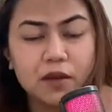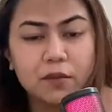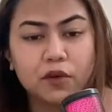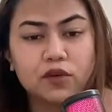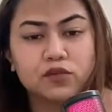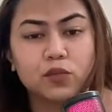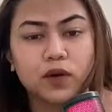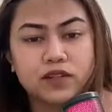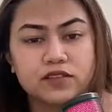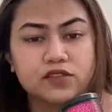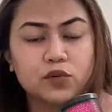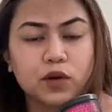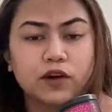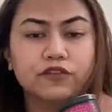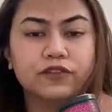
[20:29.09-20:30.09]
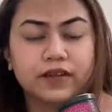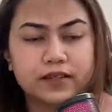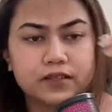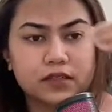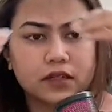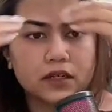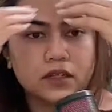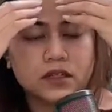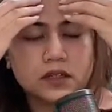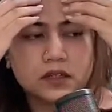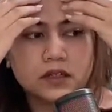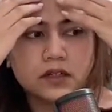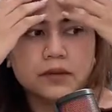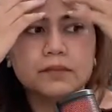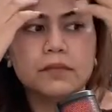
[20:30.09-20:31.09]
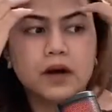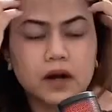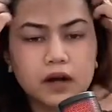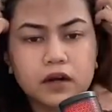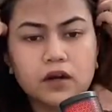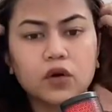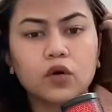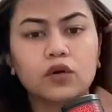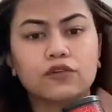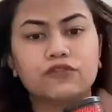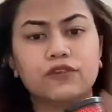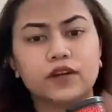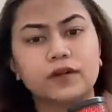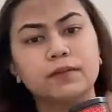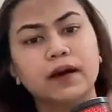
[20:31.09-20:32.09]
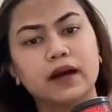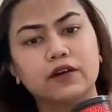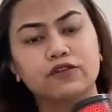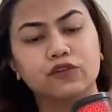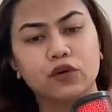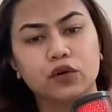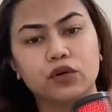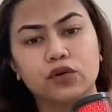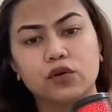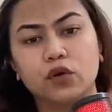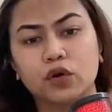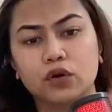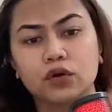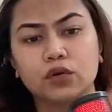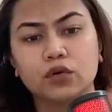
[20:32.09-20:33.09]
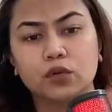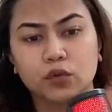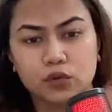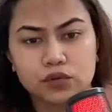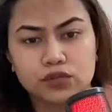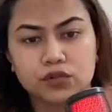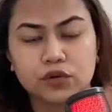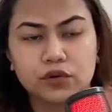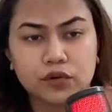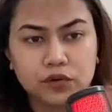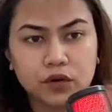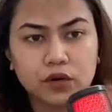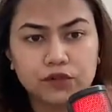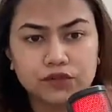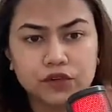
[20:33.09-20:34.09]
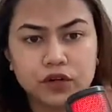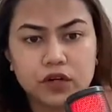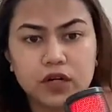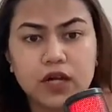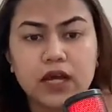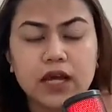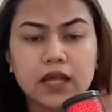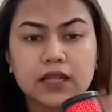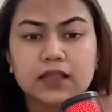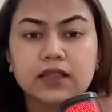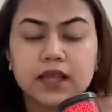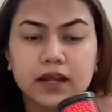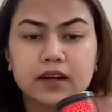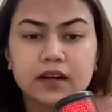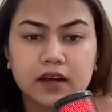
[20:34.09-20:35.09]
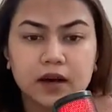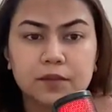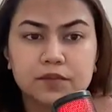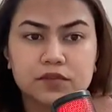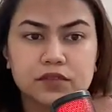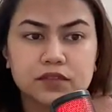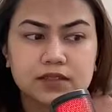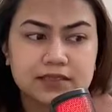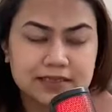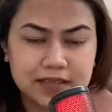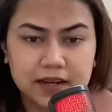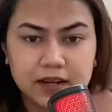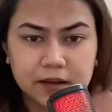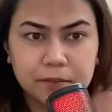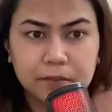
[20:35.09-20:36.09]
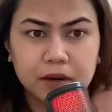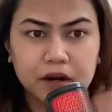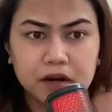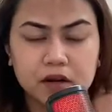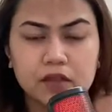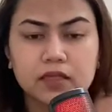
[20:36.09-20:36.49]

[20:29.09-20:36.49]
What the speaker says: Because once you have tested the demand or feedback for your course or your offer, then comes the selling part.